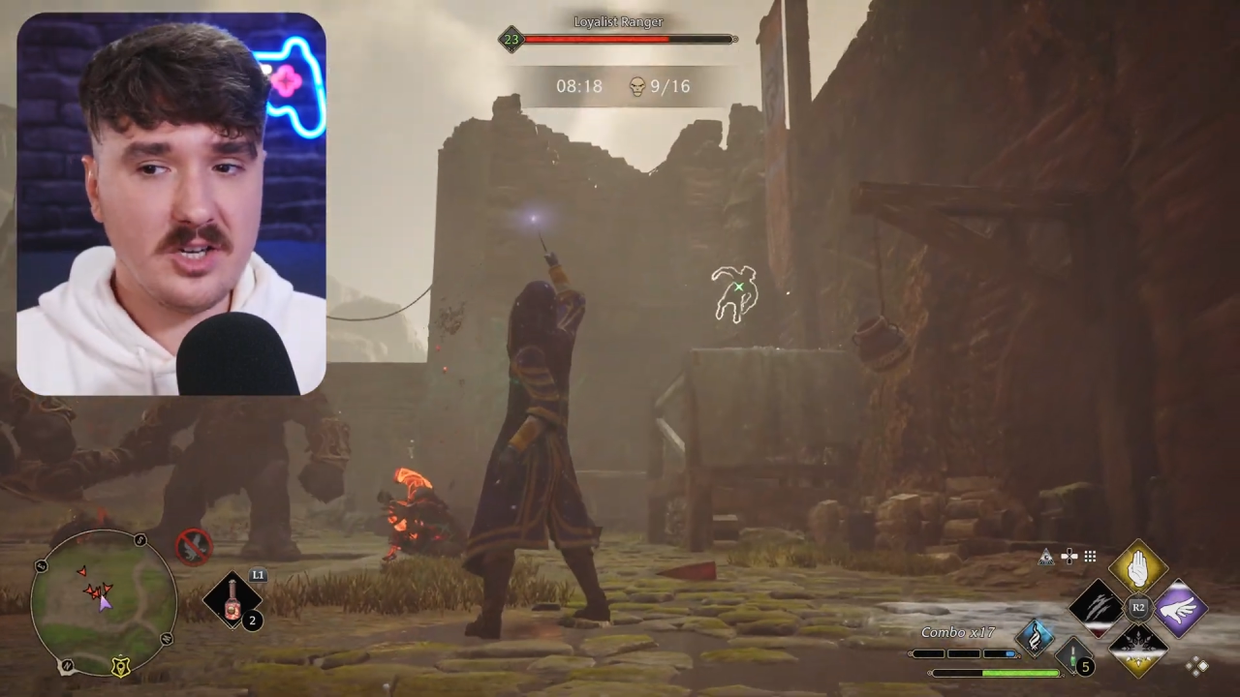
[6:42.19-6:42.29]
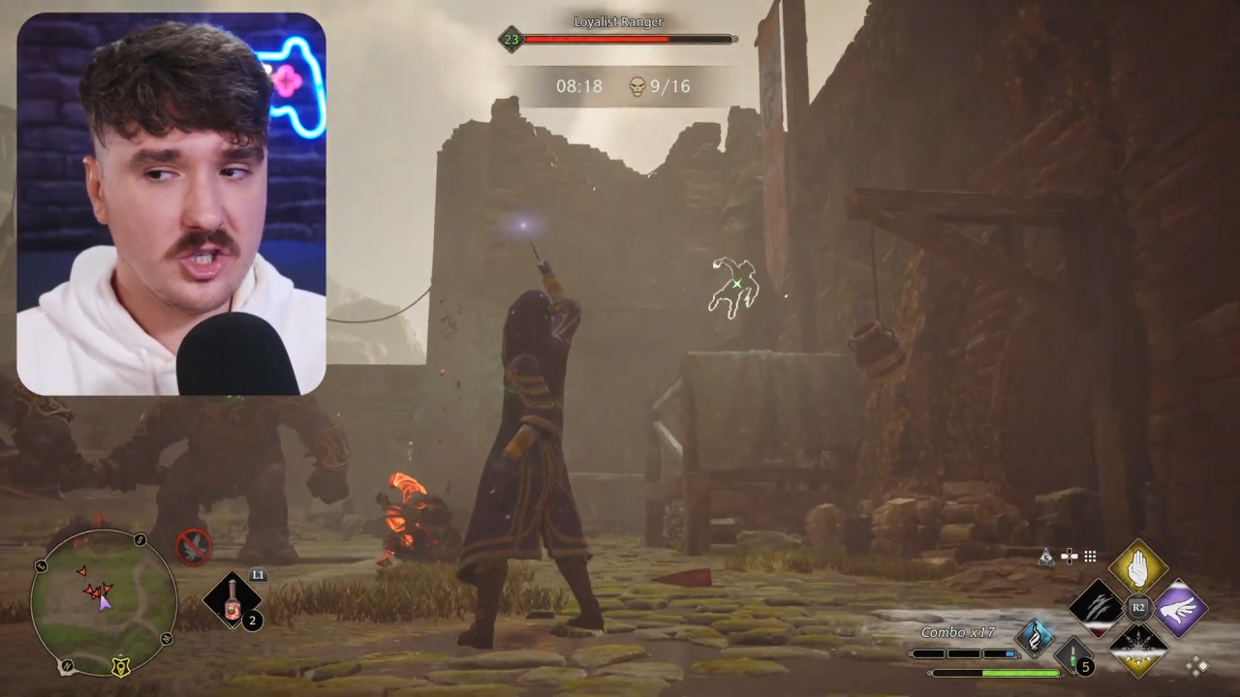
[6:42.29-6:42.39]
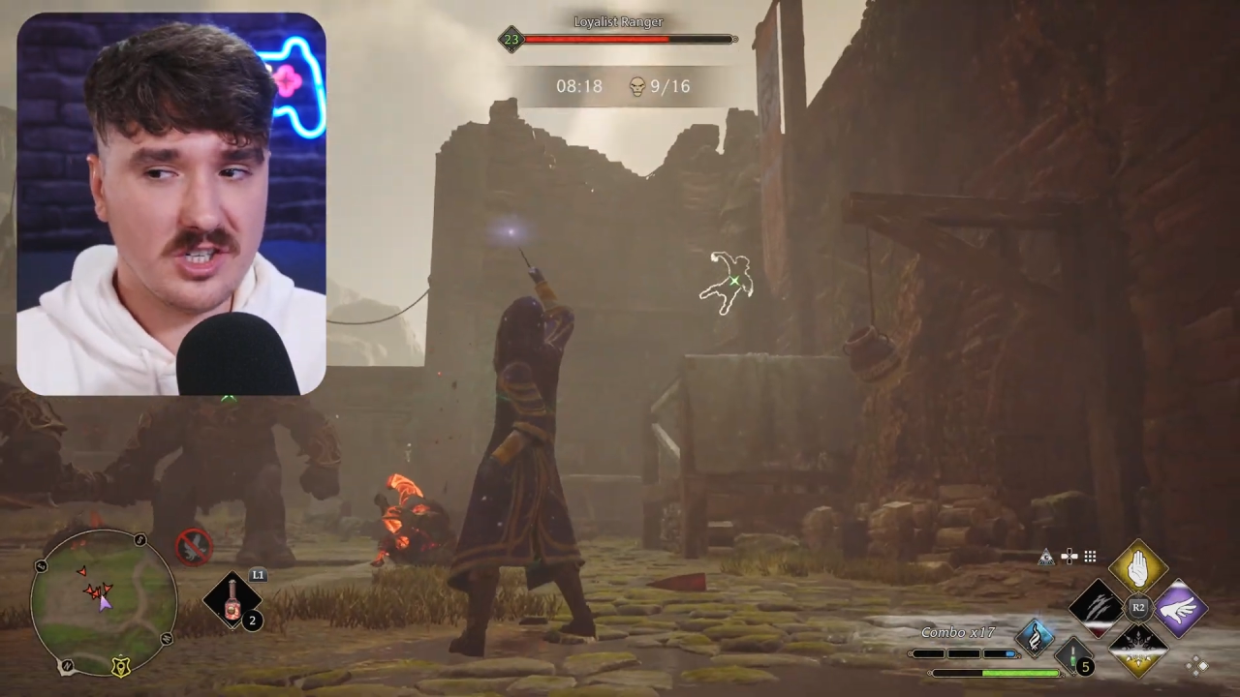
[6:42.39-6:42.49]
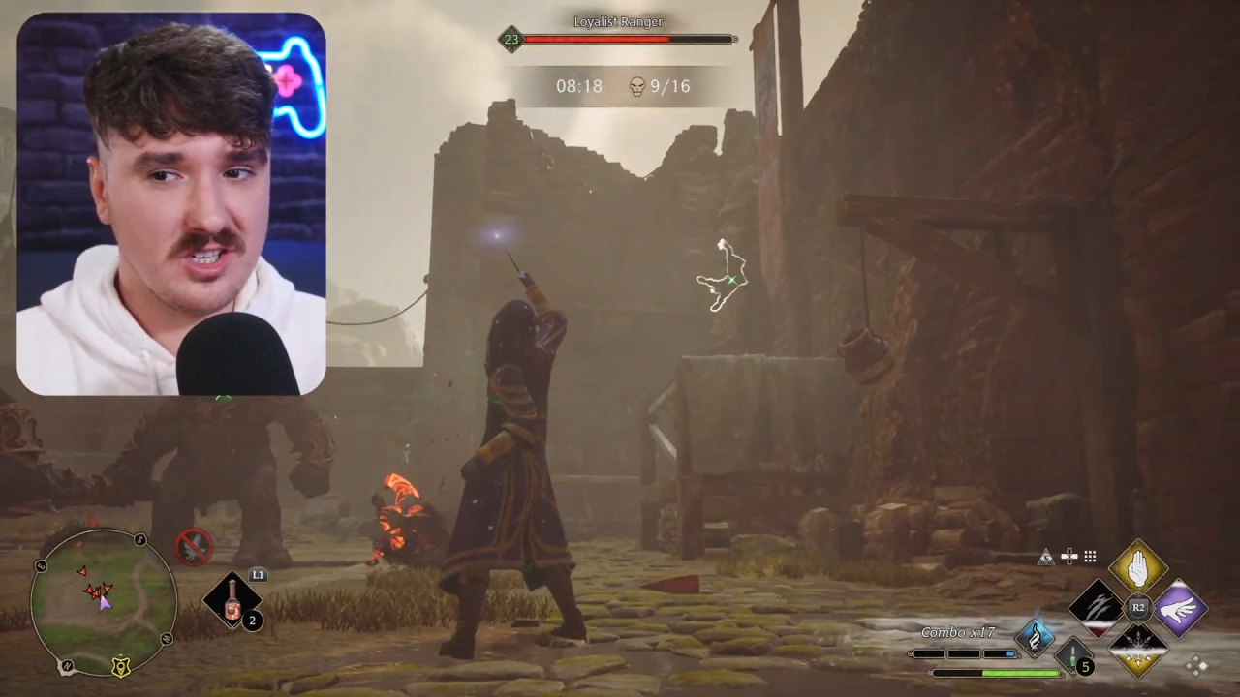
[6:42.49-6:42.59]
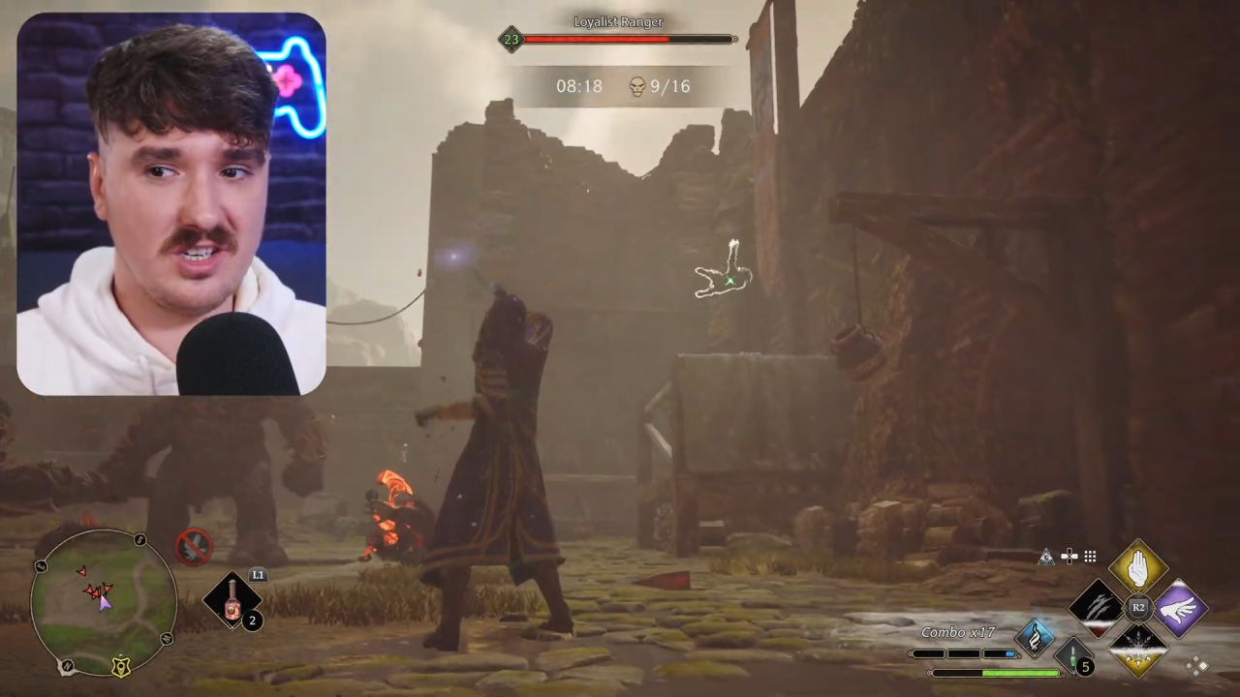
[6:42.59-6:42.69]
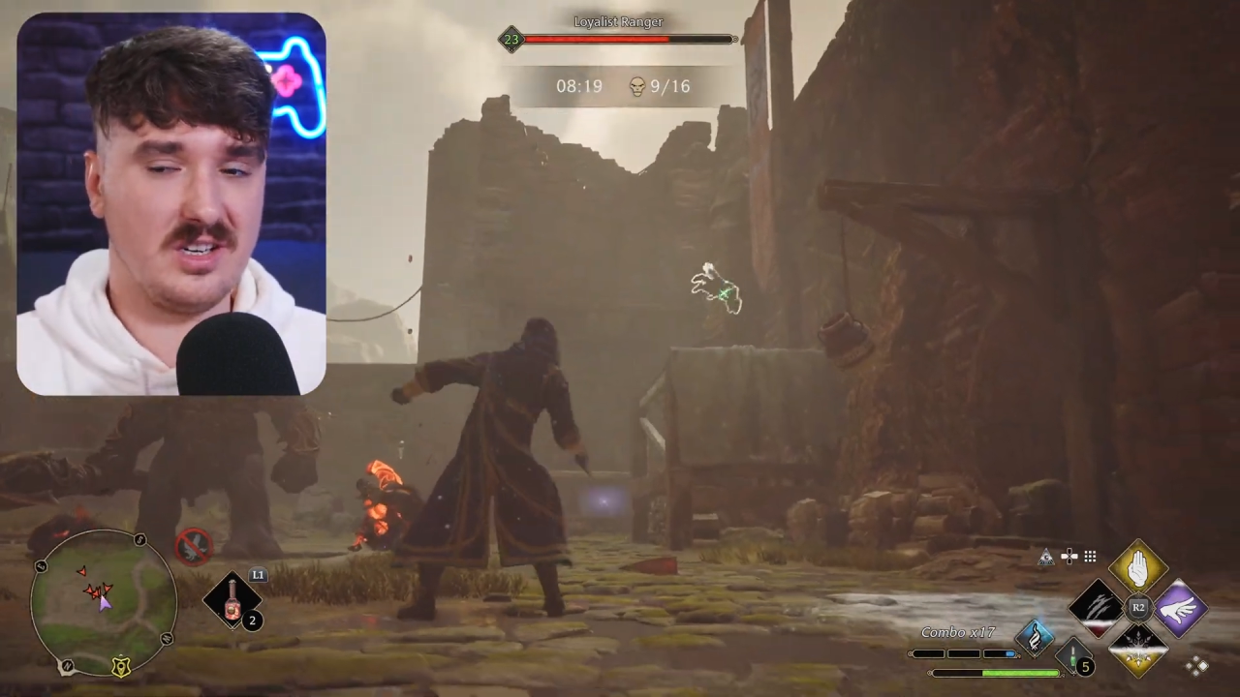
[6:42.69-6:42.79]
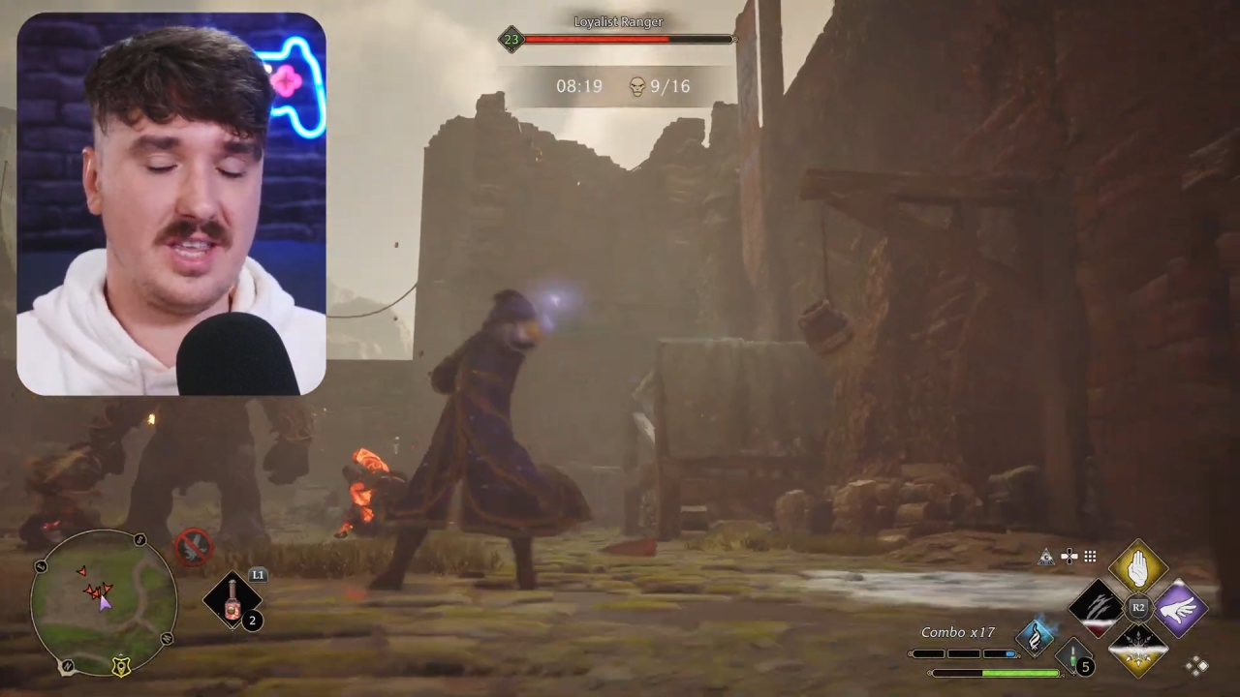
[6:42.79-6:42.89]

sure